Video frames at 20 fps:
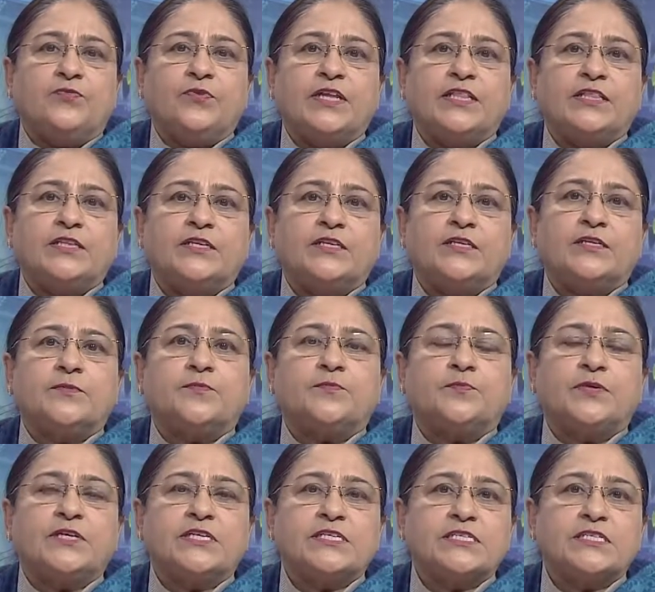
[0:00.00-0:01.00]
when the
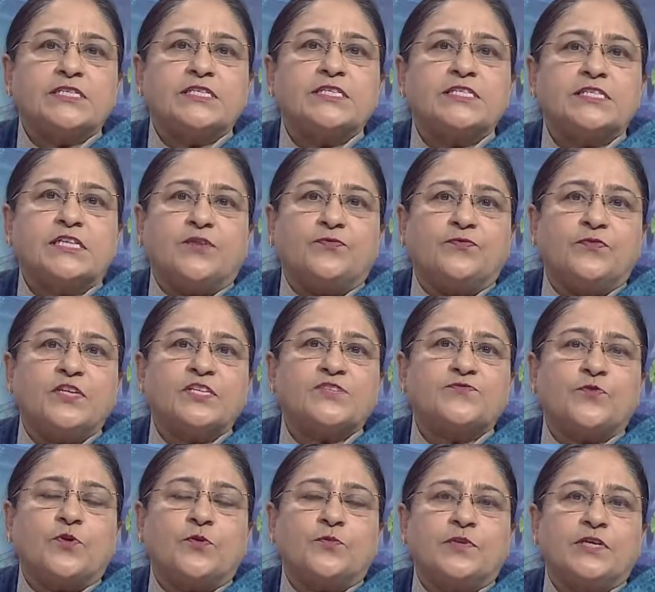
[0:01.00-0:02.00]
person
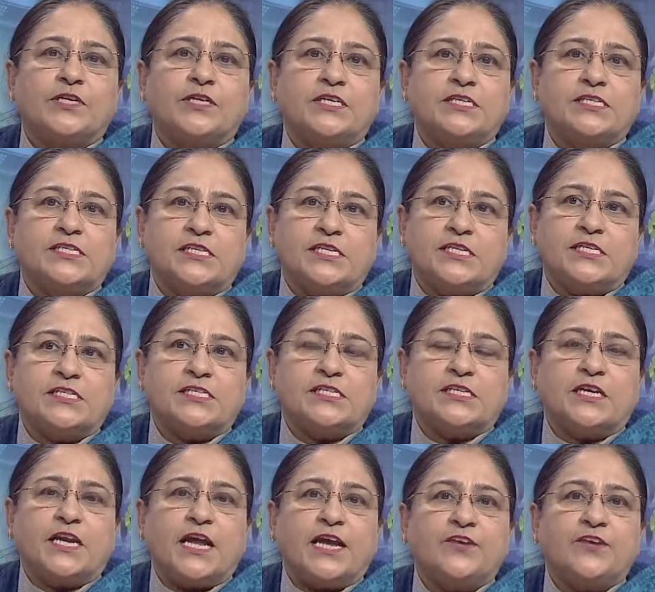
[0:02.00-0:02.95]
suffers from the disease